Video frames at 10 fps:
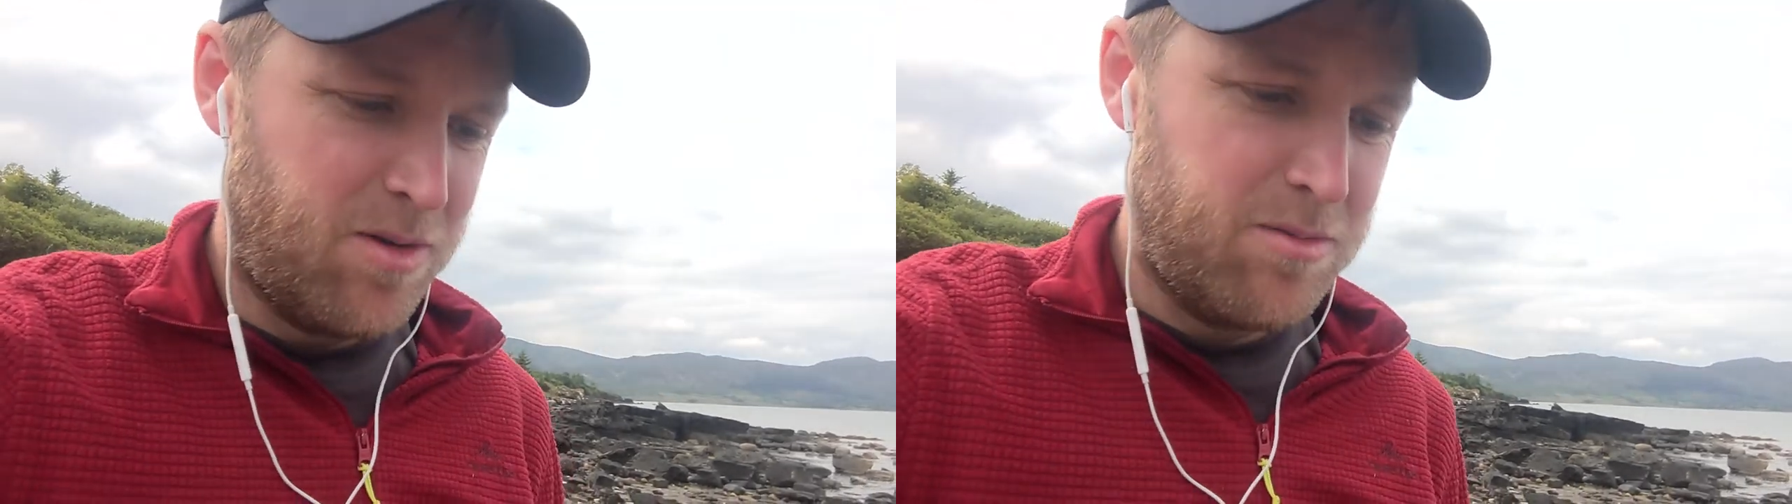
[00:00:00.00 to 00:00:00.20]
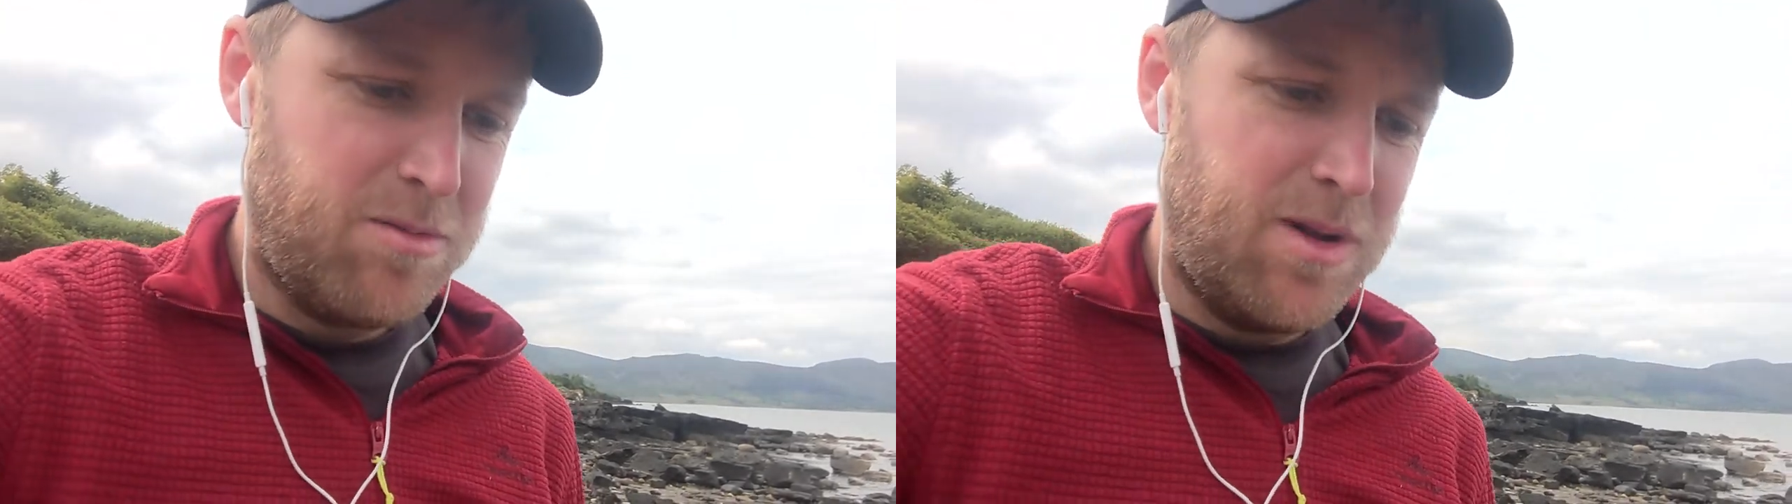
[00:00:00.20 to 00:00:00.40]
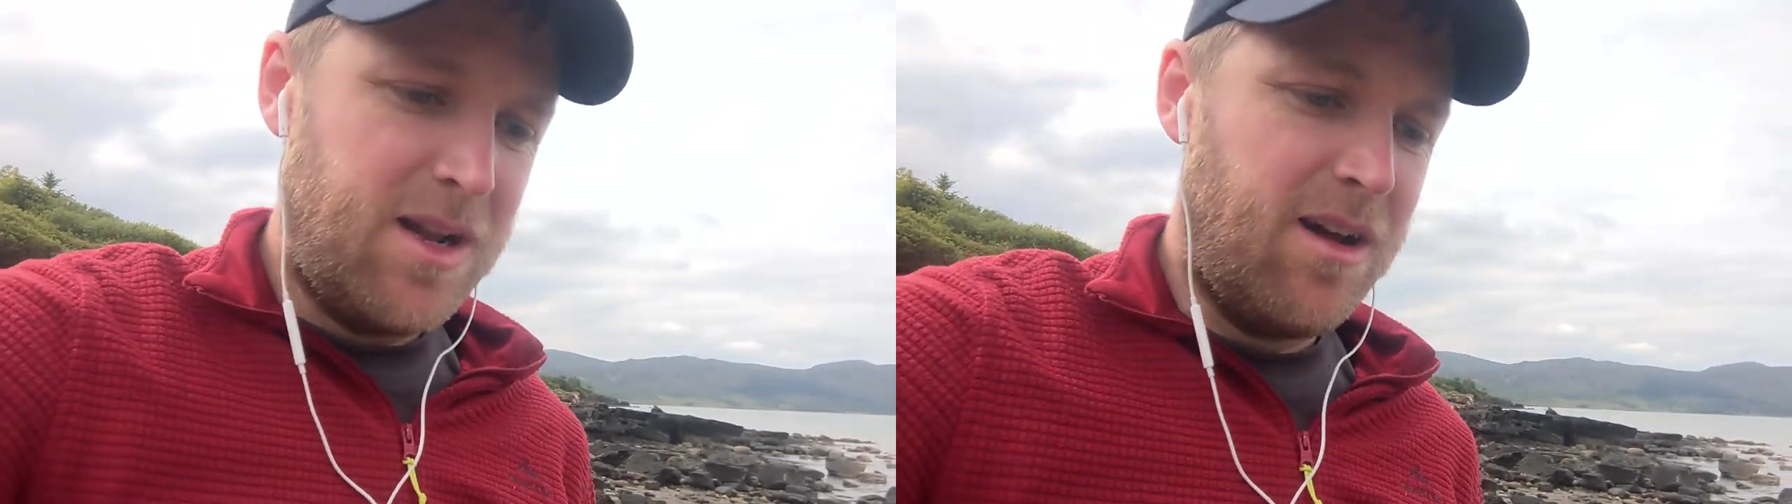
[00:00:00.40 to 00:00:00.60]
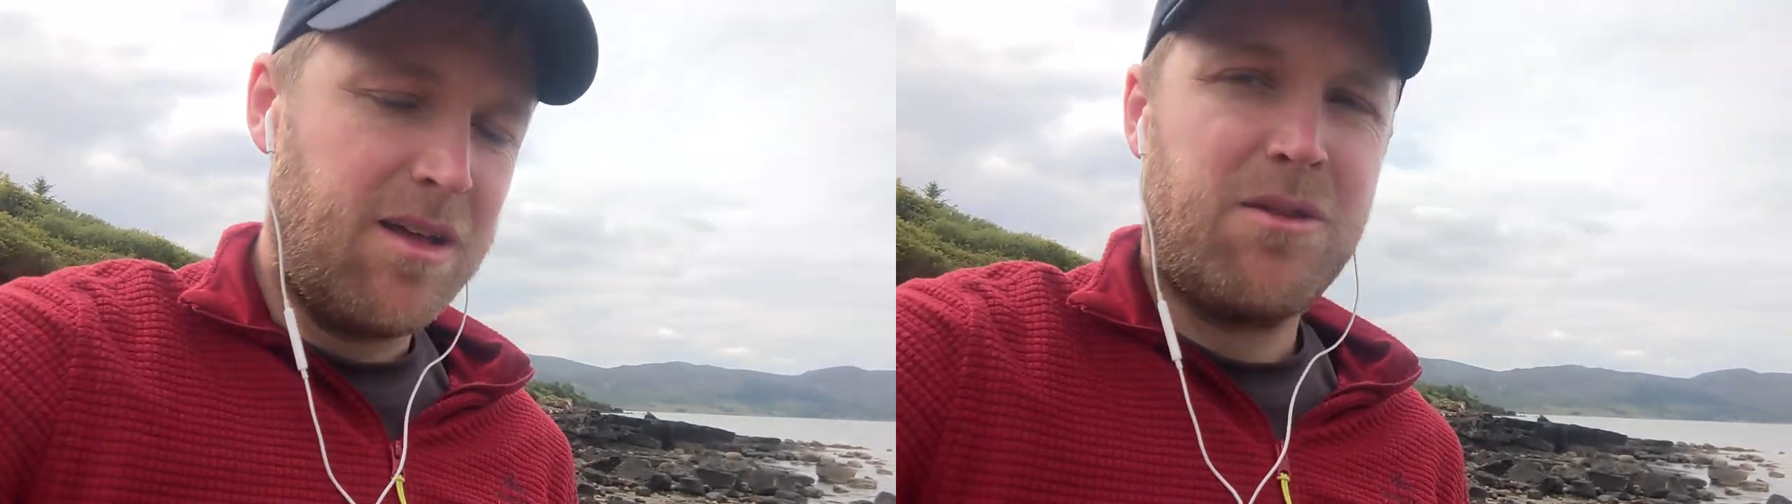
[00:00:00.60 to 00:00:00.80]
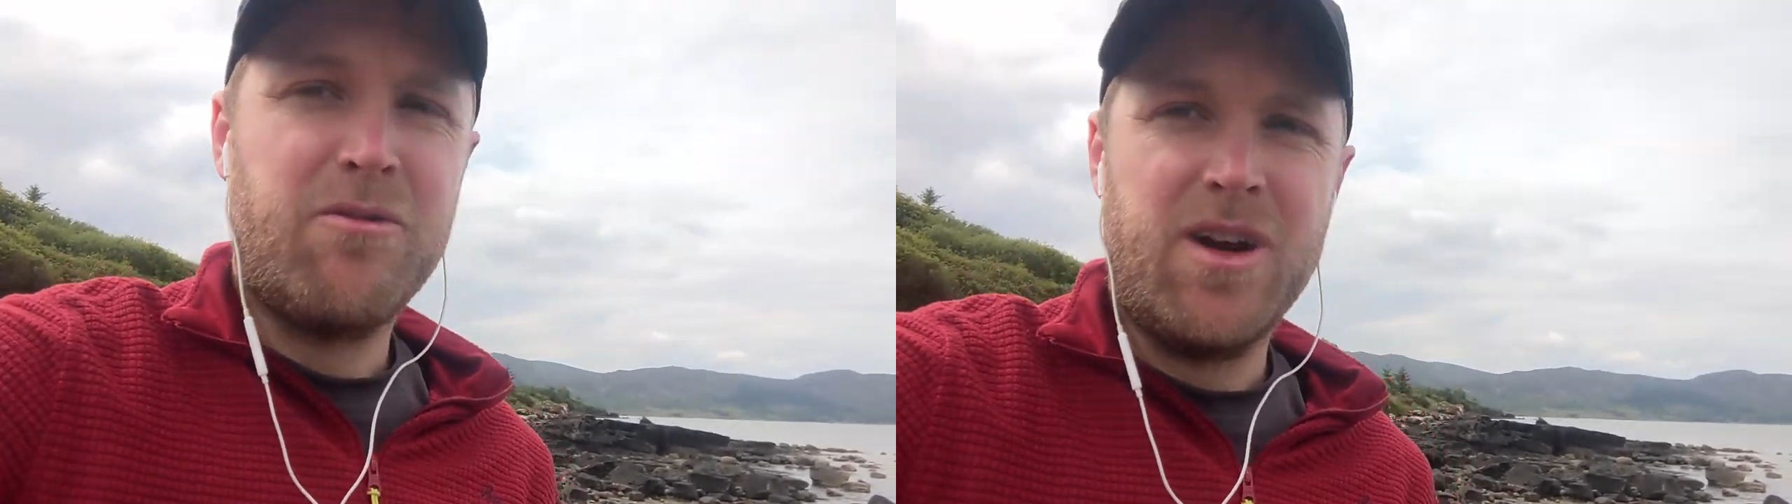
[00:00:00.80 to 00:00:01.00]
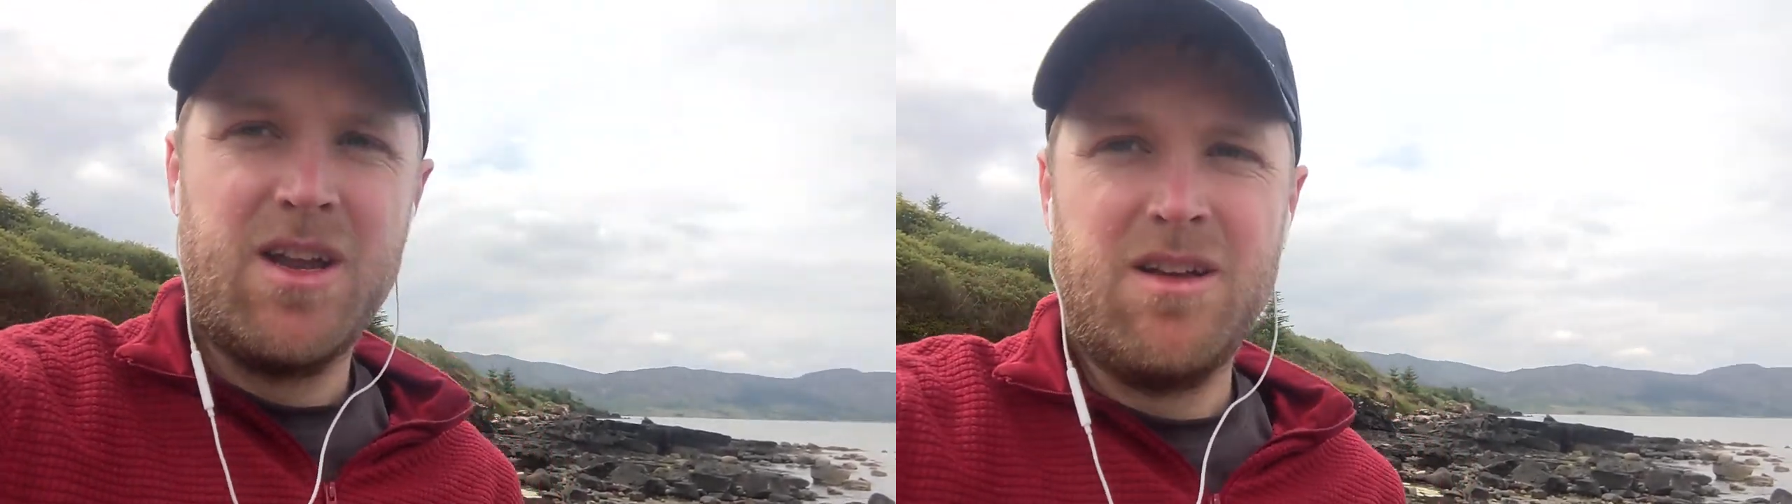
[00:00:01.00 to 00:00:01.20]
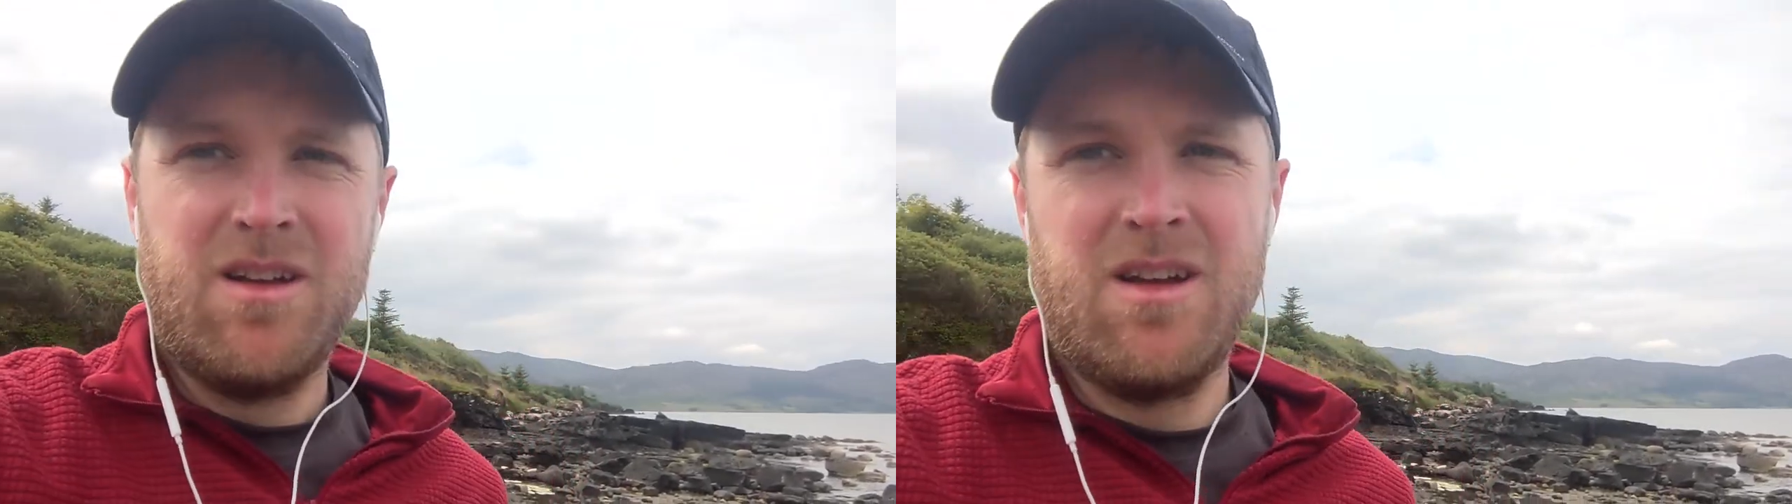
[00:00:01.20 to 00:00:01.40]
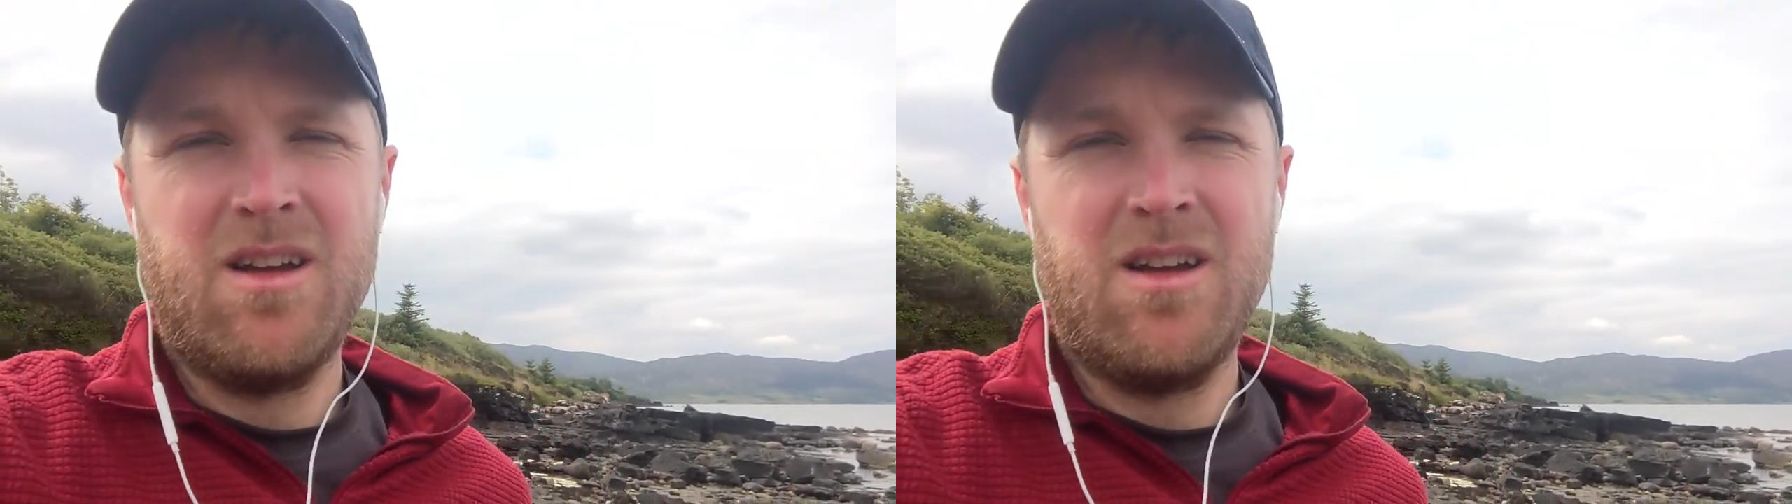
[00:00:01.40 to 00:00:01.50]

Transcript: probably like 3